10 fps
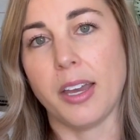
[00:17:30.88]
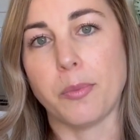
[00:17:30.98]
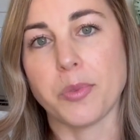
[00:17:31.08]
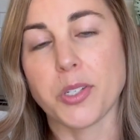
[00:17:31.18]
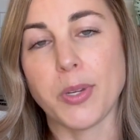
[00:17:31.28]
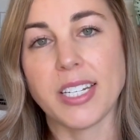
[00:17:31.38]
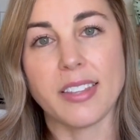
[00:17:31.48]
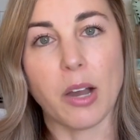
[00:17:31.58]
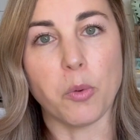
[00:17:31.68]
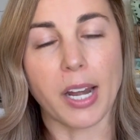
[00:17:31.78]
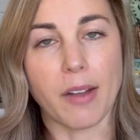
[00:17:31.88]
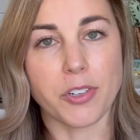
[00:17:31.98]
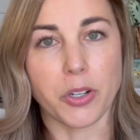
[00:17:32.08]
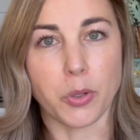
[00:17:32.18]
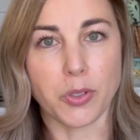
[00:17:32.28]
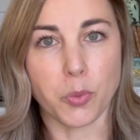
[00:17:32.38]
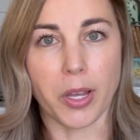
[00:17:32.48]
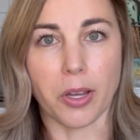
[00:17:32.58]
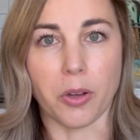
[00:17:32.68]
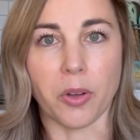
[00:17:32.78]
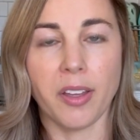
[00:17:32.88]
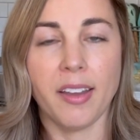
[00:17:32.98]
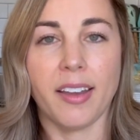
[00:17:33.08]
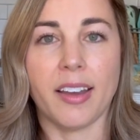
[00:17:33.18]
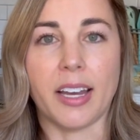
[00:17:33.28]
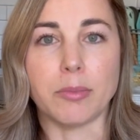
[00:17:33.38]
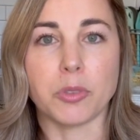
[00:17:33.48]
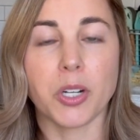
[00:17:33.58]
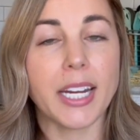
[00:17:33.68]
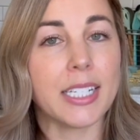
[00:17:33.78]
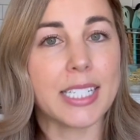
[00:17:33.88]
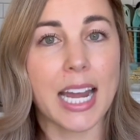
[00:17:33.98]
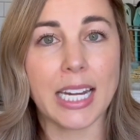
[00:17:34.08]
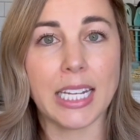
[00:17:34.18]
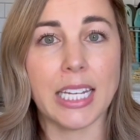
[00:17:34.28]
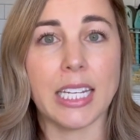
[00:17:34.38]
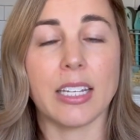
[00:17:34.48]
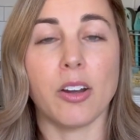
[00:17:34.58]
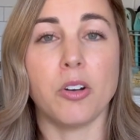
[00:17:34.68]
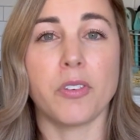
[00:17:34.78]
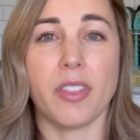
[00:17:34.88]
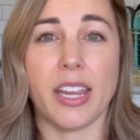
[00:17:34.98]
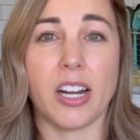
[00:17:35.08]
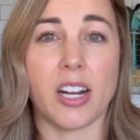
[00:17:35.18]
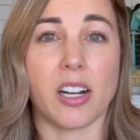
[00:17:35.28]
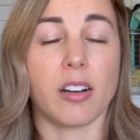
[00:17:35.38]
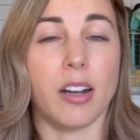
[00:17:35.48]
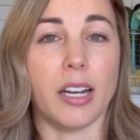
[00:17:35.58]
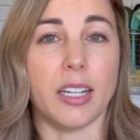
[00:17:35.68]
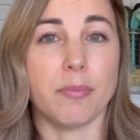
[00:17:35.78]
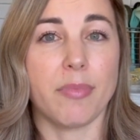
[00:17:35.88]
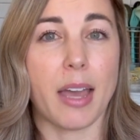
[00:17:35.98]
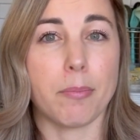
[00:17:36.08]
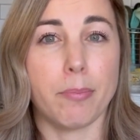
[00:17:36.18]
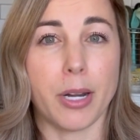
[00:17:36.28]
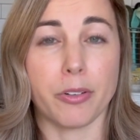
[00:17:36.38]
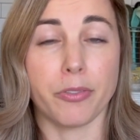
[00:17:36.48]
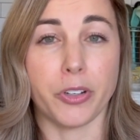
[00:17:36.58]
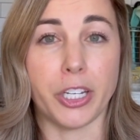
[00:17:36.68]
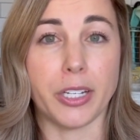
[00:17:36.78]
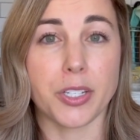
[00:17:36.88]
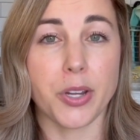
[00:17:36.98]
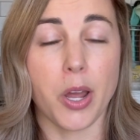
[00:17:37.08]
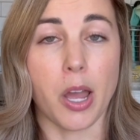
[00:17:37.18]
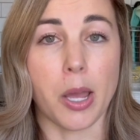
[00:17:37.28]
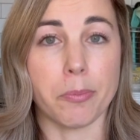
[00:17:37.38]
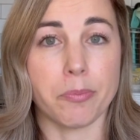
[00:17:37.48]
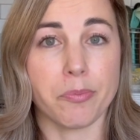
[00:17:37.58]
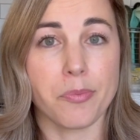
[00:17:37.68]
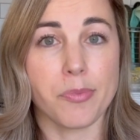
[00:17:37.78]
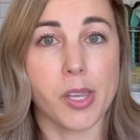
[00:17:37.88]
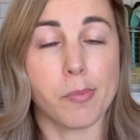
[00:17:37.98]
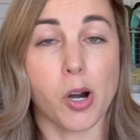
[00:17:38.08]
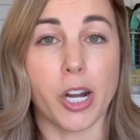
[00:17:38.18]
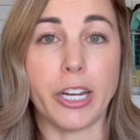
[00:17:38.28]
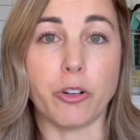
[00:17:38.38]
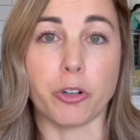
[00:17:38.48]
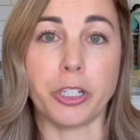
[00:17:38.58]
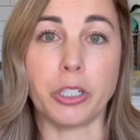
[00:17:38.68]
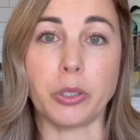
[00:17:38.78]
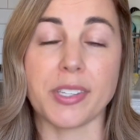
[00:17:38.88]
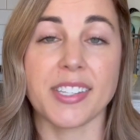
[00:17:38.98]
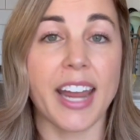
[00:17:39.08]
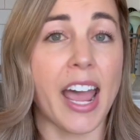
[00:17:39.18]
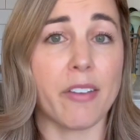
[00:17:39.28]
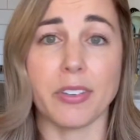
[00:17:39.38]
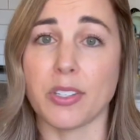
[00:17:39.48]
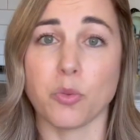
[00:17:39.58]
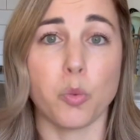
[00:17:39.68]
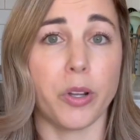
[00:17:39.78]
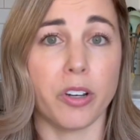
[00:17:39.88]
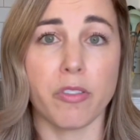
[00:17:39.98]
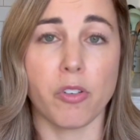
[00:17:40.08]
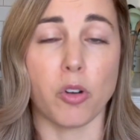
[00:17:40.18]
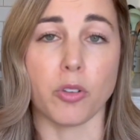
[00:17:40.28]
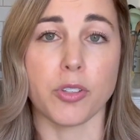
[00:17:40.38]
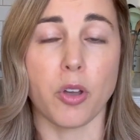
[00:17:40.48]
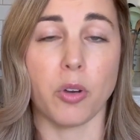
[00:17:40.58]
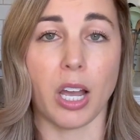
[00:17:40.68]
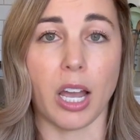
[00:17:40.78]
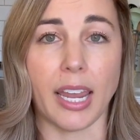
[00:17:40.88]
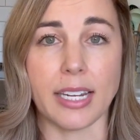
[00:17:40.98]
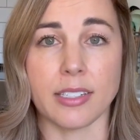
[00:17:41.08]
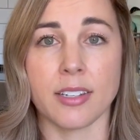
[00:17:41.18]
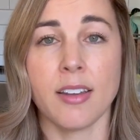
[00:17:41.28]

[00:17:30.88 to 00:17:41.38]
So we did that one afternoon as well. Great dining over there. That barefoot bar and grill staff is wonderful, so kind.